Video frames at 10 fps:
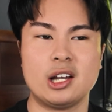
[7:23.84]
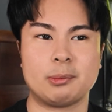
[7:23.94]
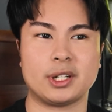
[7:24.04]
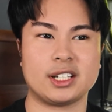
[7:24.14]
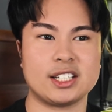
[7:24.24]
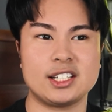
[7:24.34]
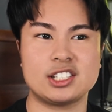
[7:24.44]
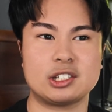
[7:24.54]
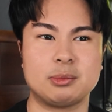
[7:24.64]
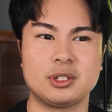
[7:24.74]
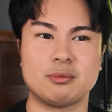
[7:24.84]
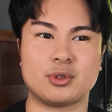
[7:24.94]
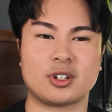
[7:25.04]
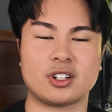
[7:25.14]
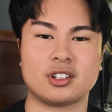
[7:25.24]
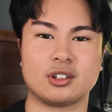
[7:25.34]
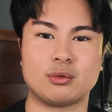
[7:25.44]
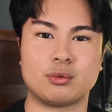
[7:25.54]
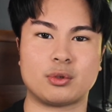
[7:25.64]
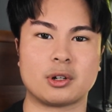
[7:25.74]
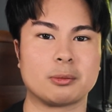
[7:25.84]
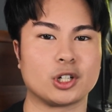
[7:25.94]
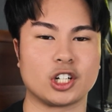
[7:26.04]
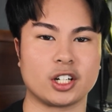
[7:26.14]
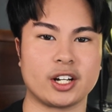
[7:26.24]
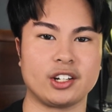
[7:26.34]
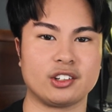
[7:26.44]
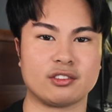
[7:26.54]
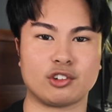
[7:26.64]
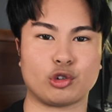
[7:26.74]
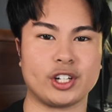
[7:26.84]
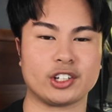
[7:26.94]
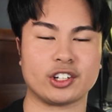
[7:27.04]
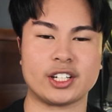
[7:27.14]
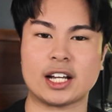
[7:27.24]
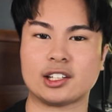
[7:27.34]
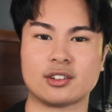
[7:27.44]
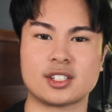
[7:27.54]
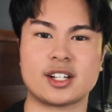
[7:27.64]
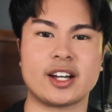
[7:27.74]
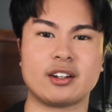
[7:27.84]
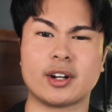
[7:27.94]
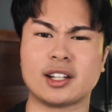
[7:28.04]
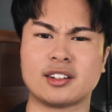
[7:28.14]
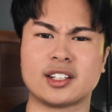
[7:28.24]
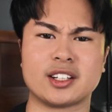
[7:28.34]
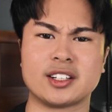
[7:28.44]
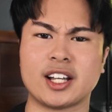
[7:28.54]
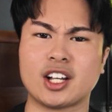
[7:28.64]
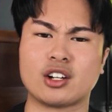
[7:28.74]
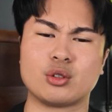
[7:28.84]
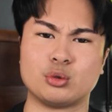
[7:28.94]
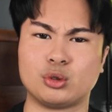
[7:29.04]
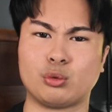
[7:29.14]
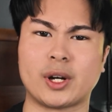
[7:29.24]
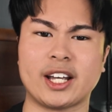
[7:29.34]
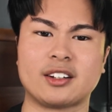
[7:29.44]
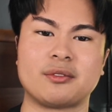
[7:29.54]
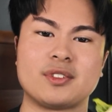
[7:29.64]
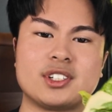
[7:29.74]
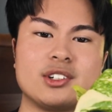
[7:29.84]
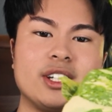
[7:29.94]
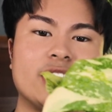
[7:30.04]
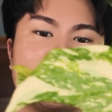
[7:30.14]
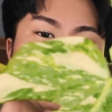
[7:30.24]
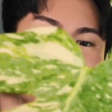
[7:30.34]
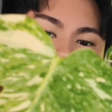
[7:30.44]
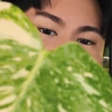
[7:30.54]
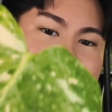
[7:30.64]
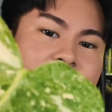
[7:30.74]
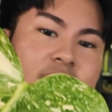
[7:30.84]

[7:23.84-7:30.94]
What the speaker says: but it tends to be more on the warmer, kind of greener yellow side rather than like a cool white. So here's a good